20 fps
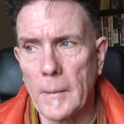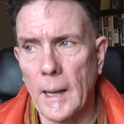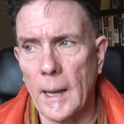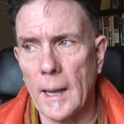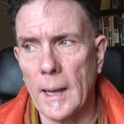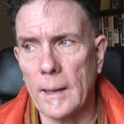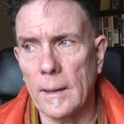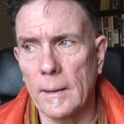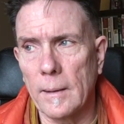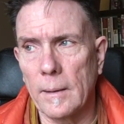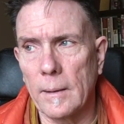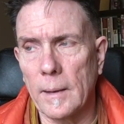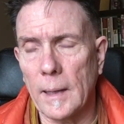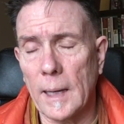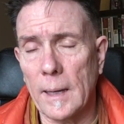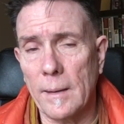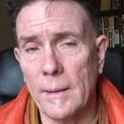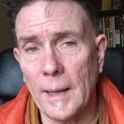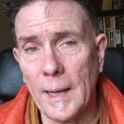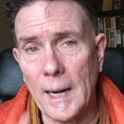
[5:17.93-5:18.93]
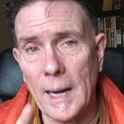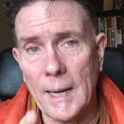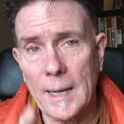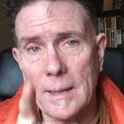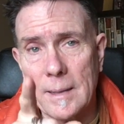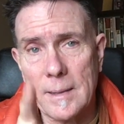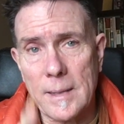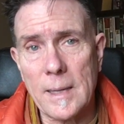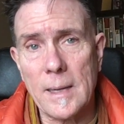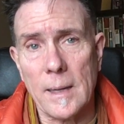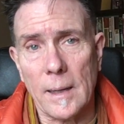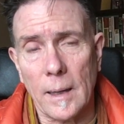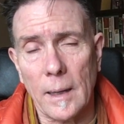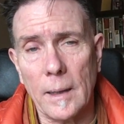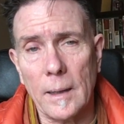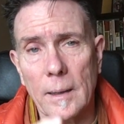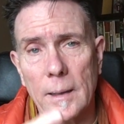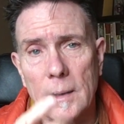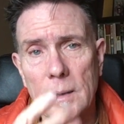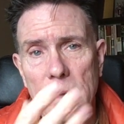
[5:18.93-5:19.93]
And that
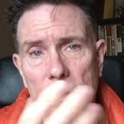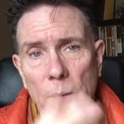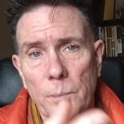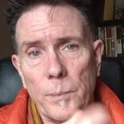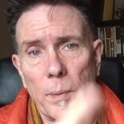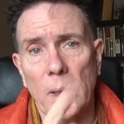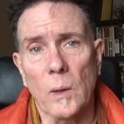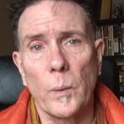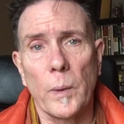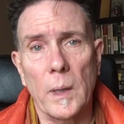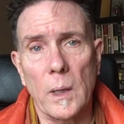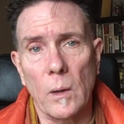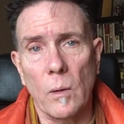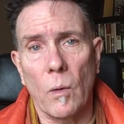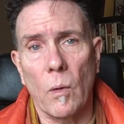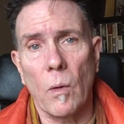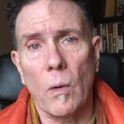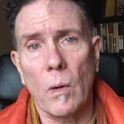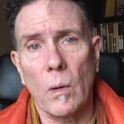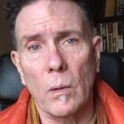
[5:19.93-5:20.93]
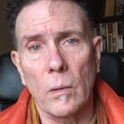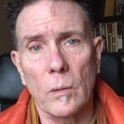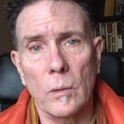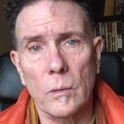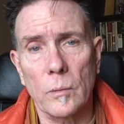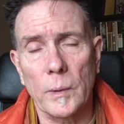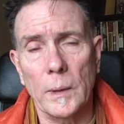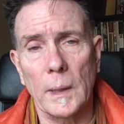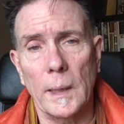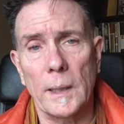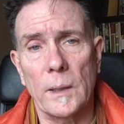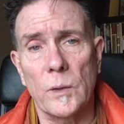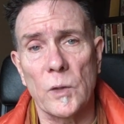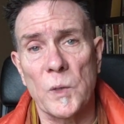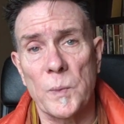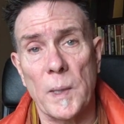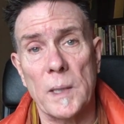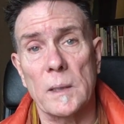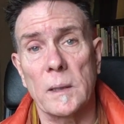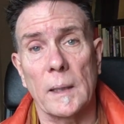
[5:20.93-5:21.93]
idea is something we can all relate to,
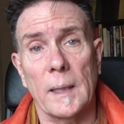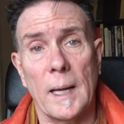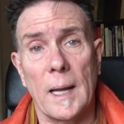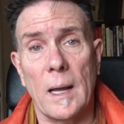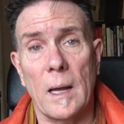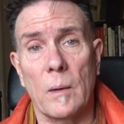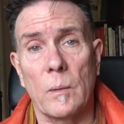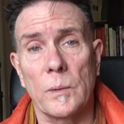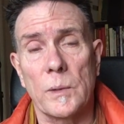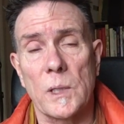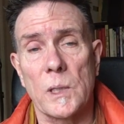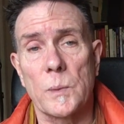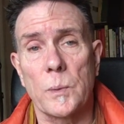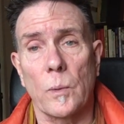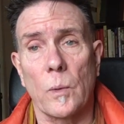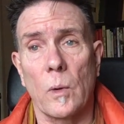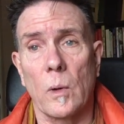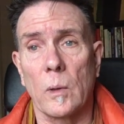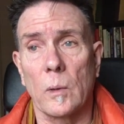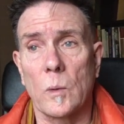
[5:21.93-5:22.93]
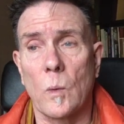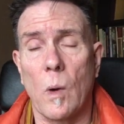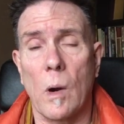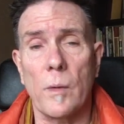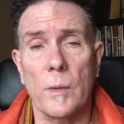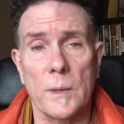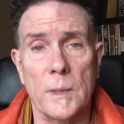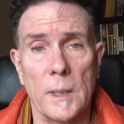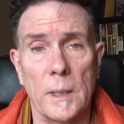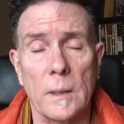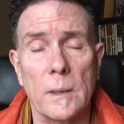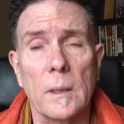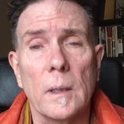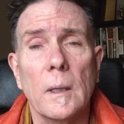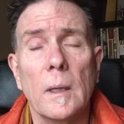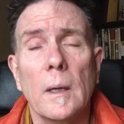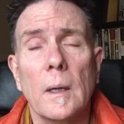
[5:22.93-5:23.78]
especially now, since we're all quarantined,